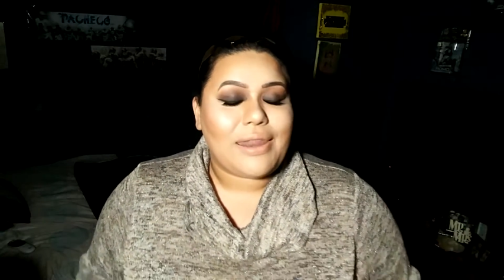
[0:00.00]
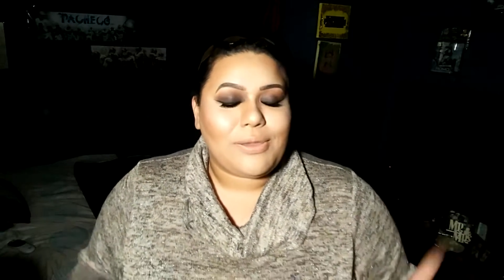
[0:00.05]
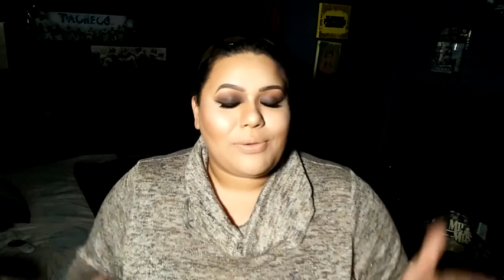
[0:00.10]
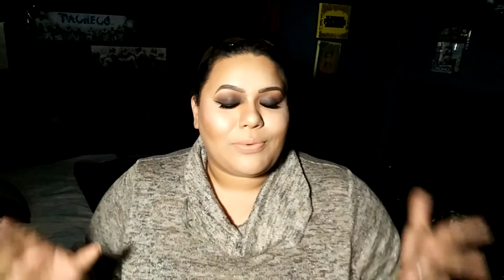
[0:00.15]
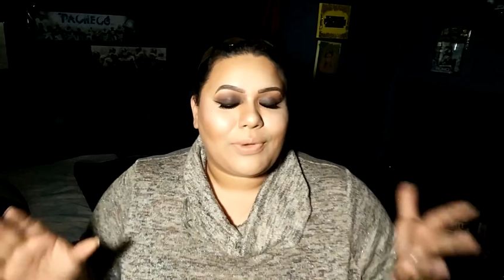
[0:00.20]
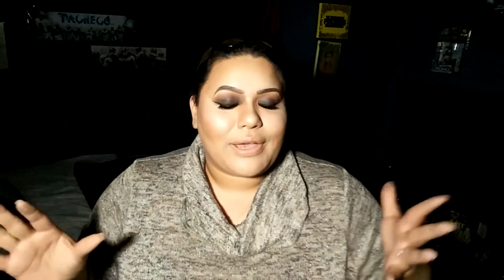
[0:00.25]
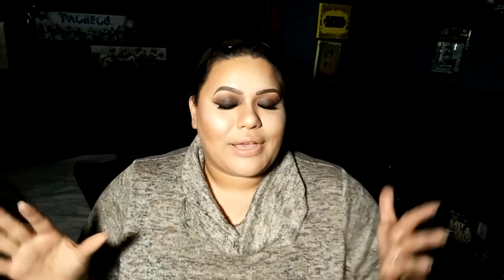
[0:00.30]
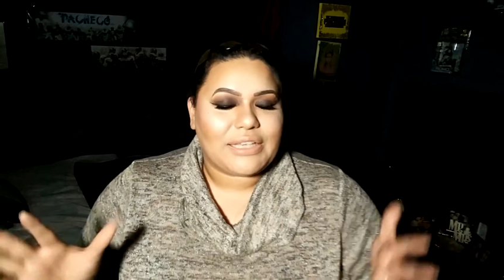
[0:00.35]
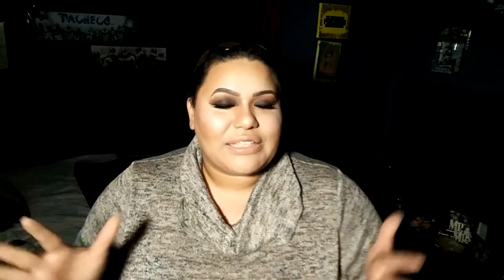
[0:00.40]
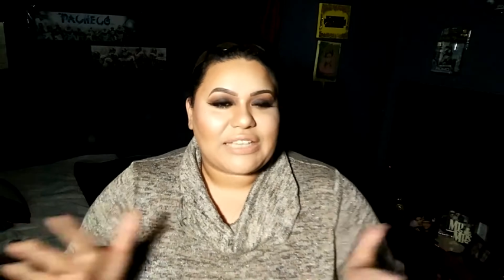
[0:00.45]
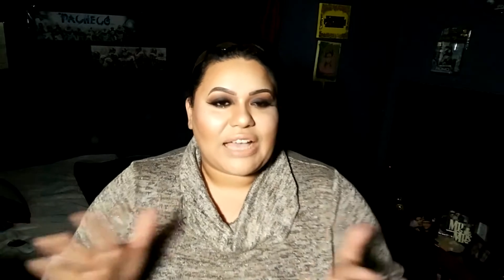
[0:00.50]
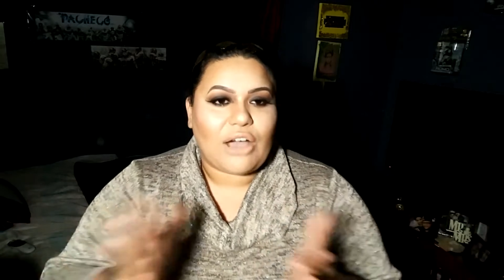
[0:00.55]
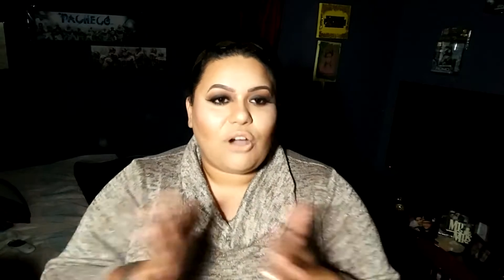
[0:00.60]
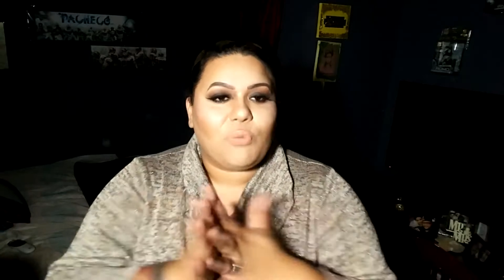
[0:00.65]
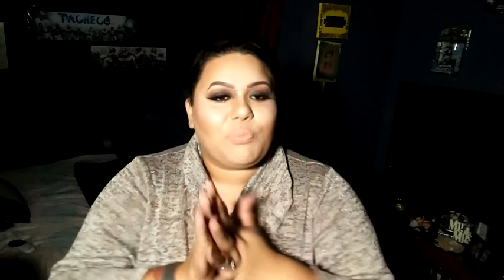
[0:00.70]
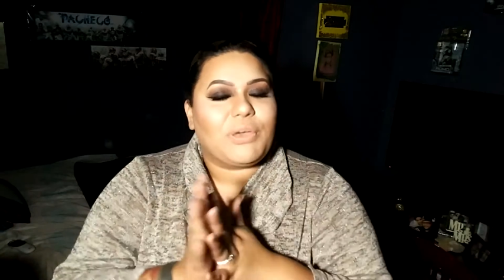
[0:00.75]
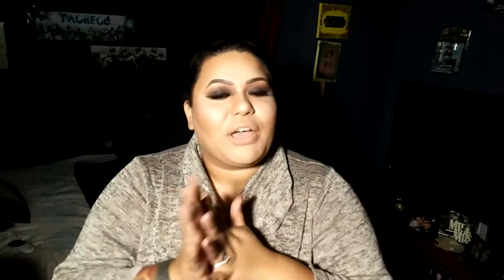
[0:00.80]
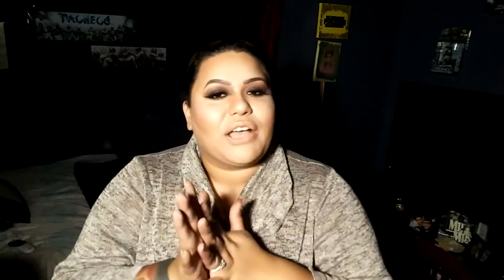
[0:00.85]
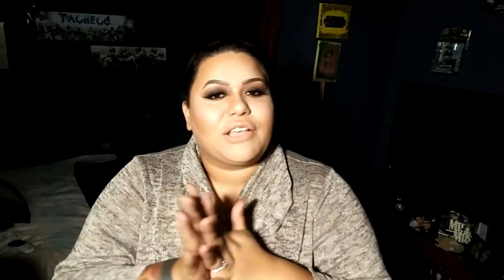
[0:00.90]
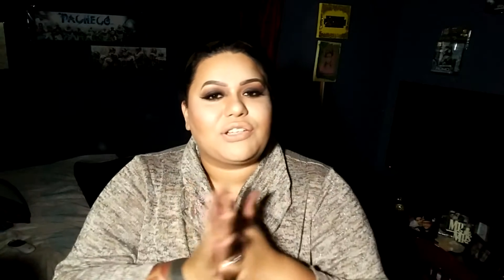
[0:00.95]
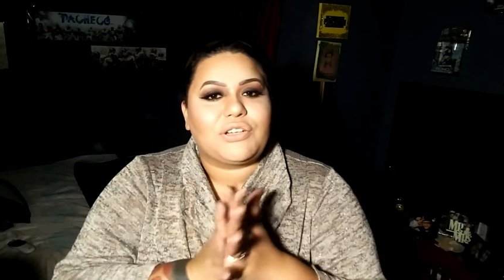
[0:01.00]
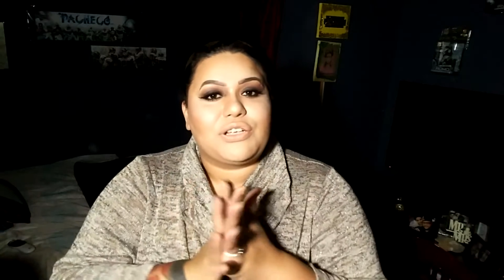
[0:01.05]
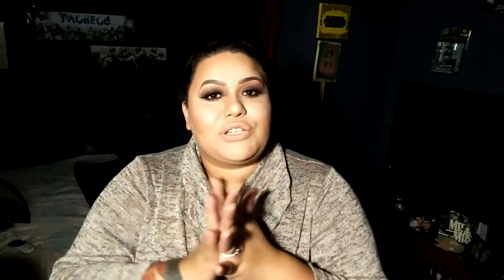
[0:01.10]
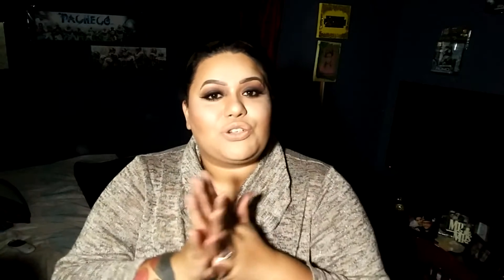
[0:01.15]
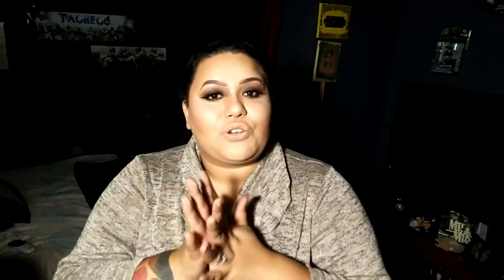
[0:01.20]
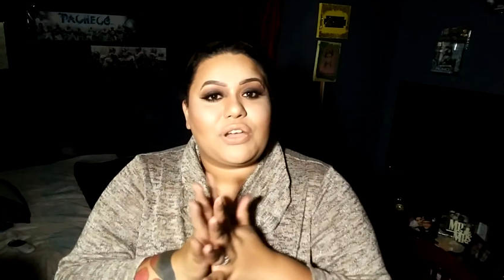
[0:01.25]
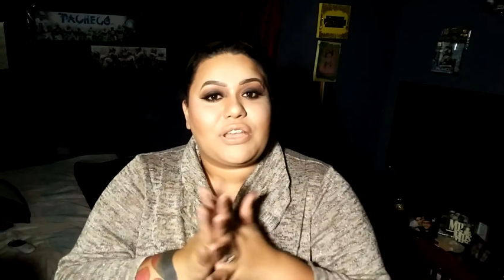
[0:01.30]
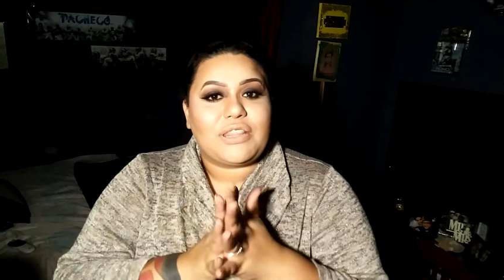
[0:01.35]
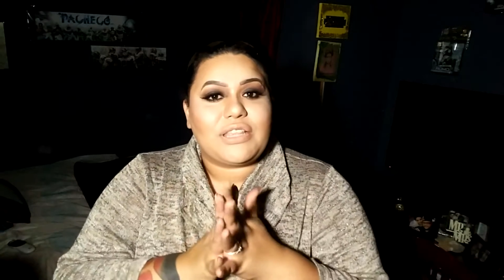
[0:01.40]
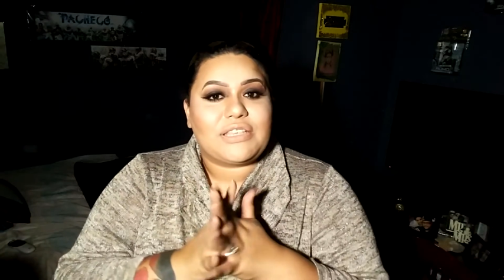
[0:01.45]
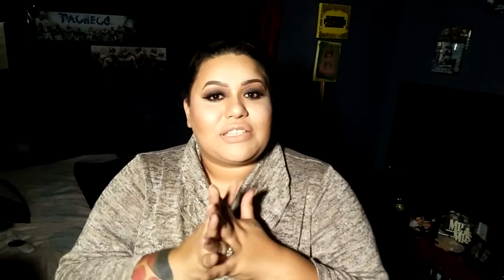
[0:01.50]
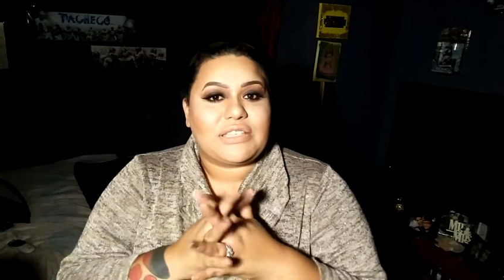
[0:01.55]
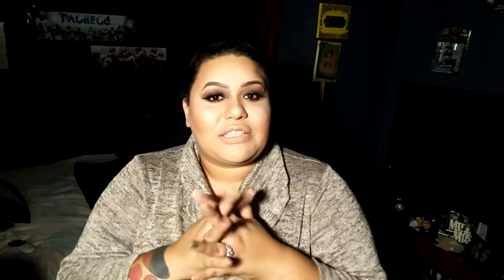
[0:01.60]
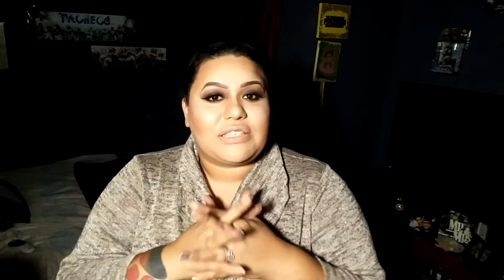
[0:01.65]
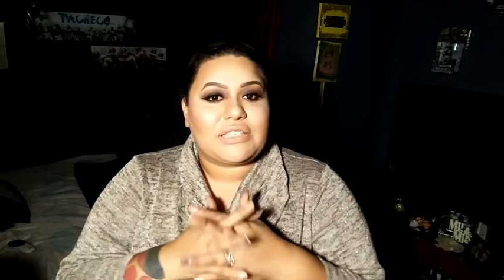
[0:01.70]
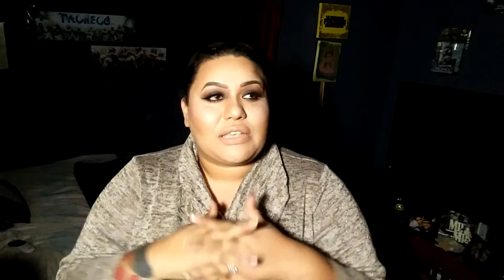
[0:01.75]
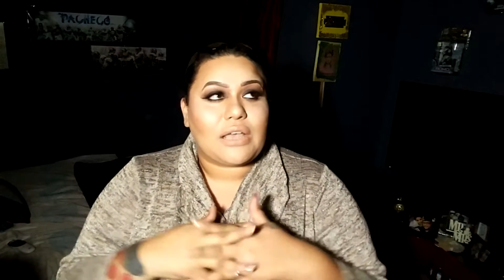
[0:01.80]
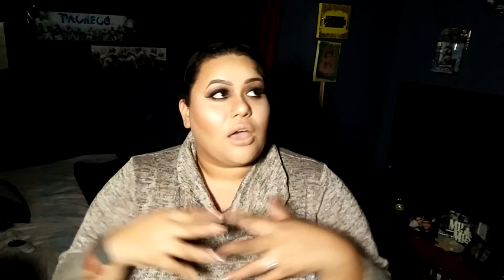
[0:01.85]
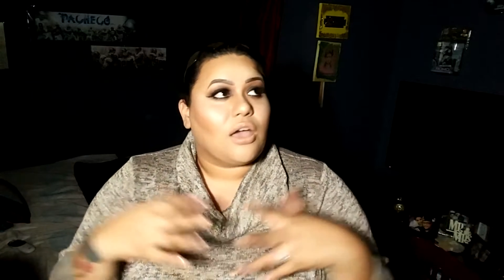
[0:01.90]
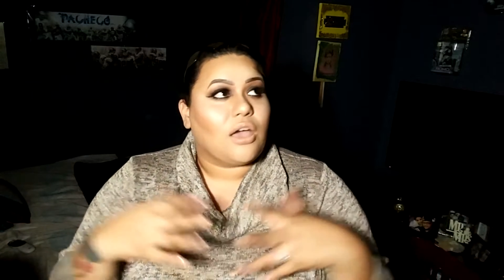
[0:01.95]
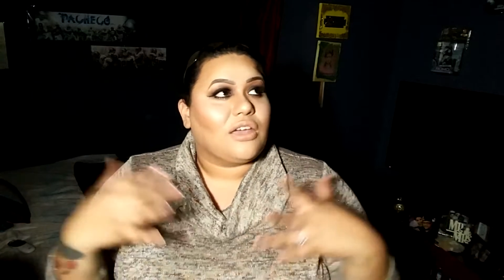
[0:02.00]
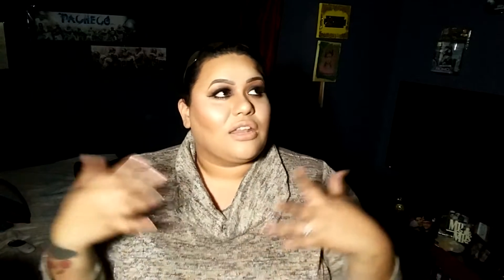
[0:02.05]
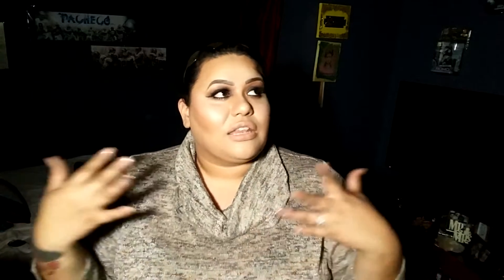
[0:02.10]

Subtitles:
anyways, I hope you guys are enjoying this